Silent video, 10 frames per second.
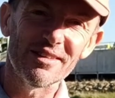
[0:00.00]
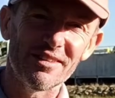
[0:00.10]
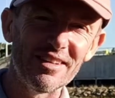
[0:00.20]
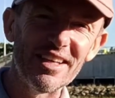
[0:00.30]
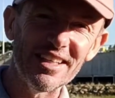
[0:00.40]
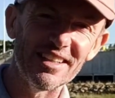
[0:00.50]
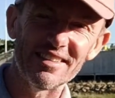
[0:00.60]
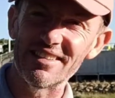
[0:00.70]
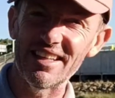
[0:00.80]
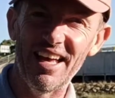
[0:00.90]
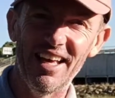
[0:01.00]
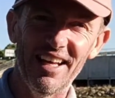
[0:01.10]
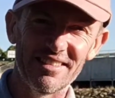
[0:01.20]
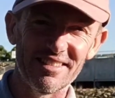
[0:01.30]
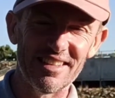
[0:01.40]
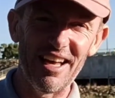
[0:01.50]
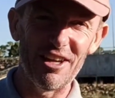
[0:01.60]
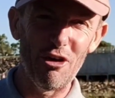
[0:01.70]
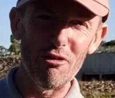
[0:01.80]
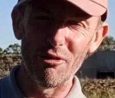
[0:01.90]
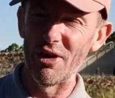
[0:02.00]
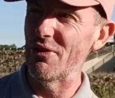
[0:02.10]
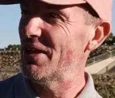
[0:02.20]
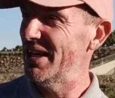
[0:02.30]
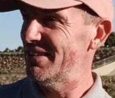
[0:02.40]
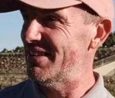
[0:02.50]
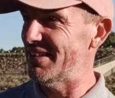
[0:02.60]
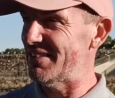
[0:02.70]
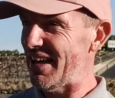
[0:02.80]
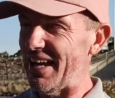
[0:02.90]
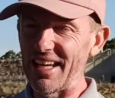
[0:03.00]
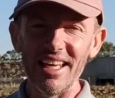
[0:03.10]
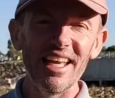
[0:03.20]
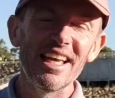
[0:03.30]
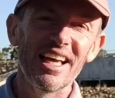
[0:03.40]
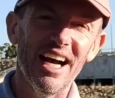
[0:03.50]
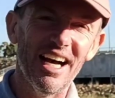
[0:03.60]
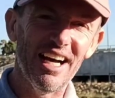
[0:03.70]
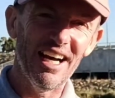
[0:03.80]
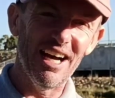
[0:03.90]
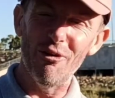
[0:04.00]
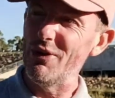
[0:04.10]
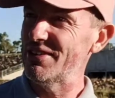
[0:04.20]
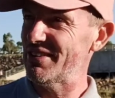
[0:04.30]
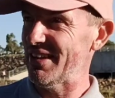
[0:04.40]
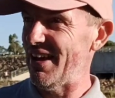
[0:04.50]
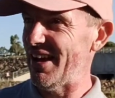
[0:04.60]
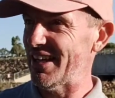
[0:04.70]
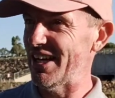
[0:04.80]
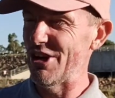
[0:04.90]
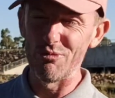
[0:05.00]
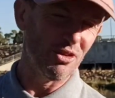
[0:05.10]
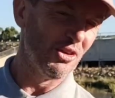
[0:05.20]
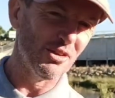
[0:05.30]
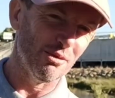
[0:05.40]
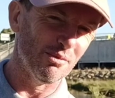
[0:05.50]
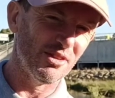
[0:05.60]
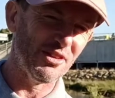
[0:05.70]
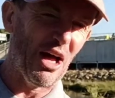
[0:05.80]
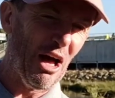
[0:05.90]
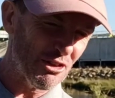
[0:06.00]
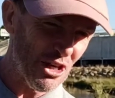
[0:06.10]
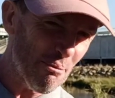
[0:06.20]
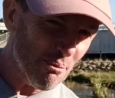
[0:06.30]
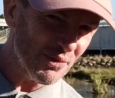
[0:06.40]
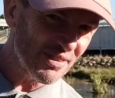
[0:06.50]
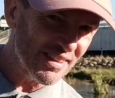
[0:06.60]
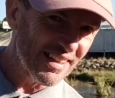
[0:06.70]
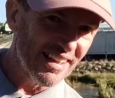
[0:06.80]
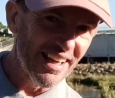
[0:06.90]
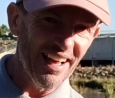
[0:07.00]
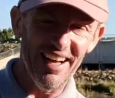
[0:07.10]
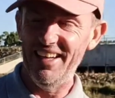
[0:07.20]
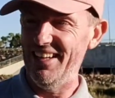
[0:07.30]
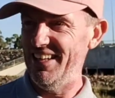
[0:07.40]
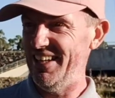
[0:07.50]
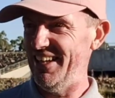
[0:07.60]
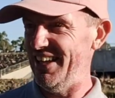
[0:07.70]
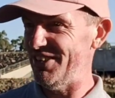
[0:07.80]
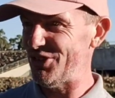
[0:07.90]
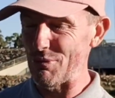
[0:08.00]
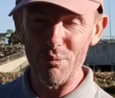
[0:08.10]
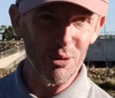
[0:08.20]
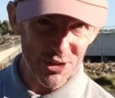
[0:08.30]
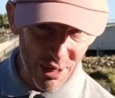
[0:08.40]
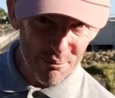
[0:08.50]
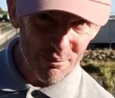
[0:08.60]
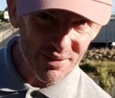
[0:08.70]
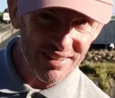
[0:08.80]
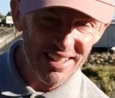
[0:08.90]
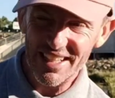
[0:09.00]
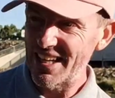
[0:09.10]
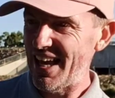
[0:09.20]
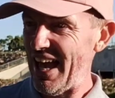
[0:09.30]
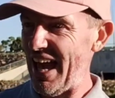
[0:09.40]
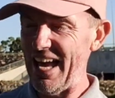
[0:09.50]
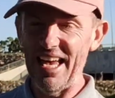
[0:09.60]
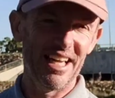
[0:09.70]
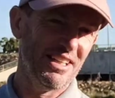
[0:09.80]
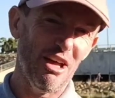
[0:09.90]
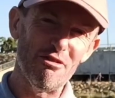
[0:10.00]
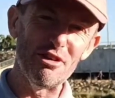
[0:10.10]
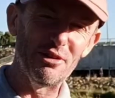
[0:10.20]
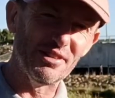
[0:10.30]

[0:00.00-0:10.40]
the circuits to start off with today, we just like to do some star jumps, some push-ups, and a few